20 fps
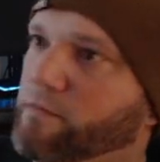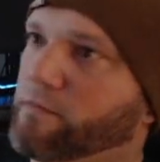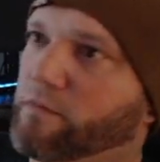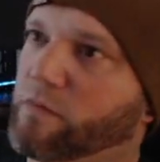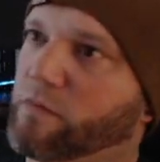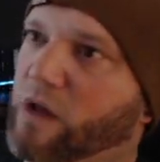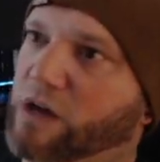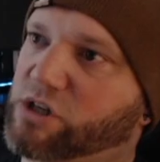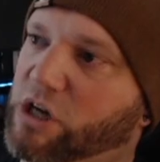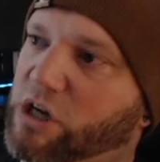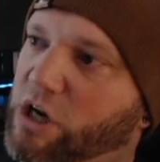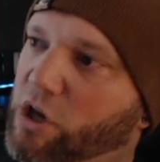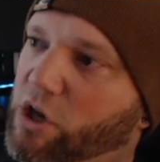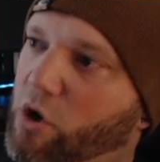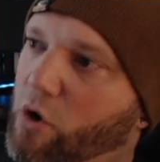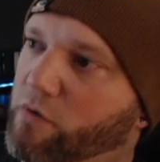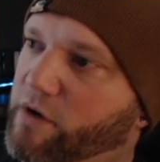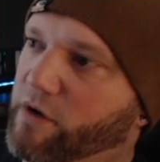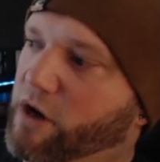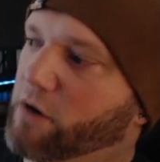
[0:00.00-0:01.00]
Actually gonna go
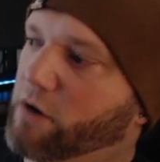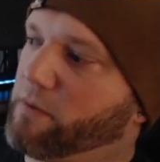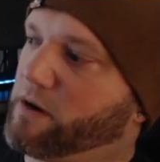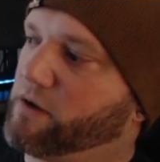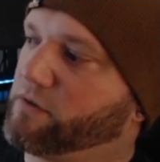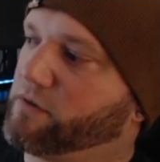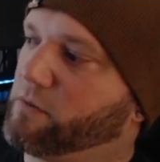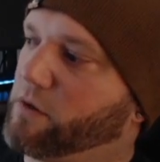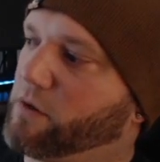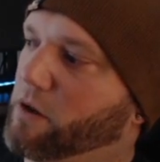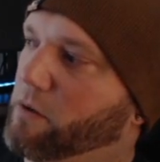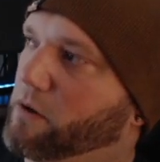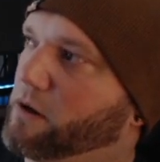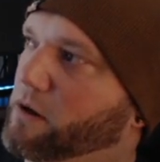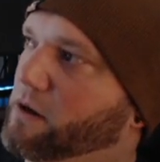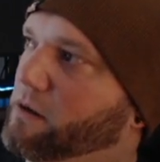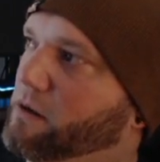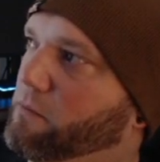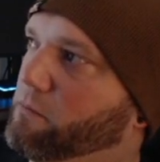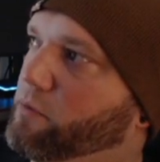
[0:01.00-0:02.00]
over here because I'm gonna
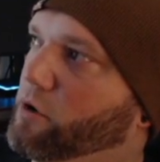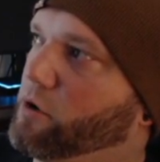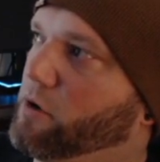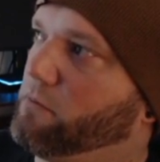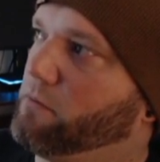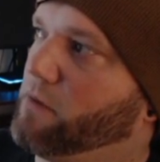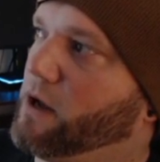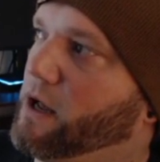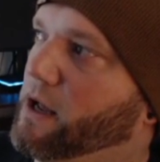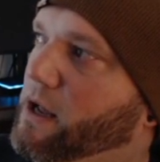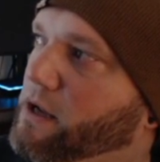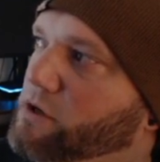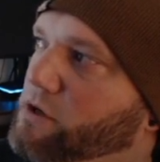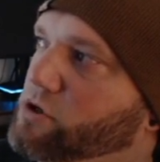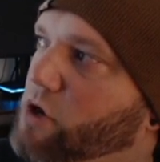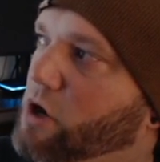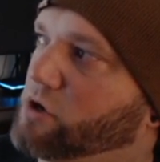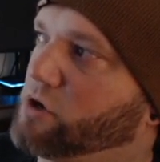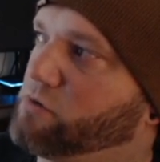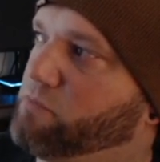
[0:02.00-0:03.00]
put my
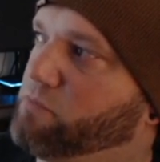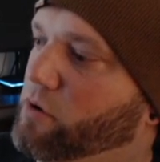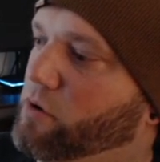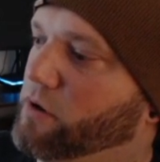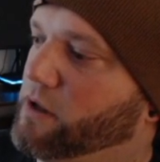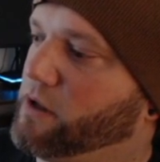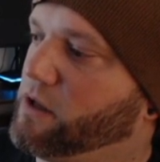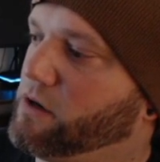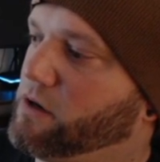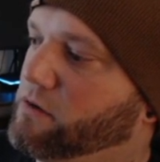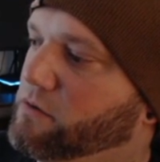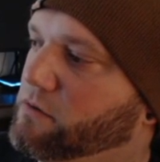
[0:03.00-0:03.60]
charge bolt in.